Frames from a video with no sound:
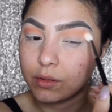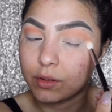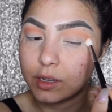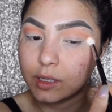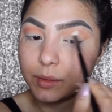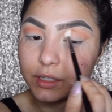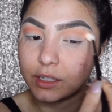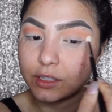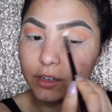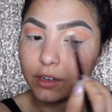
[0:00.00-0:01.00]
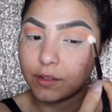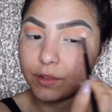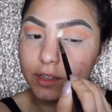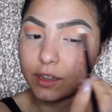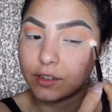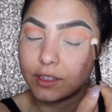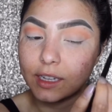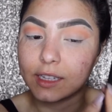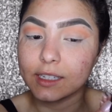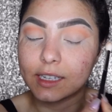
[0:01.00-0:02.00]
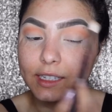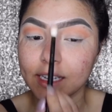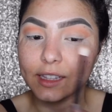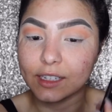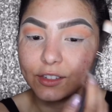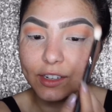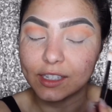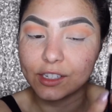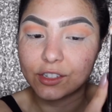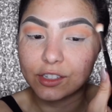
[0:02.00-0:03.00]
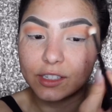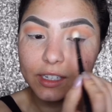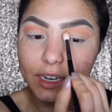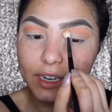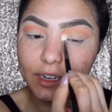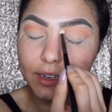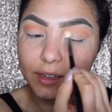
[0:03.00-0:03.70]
especially starting off with colors like this as like the transition shade.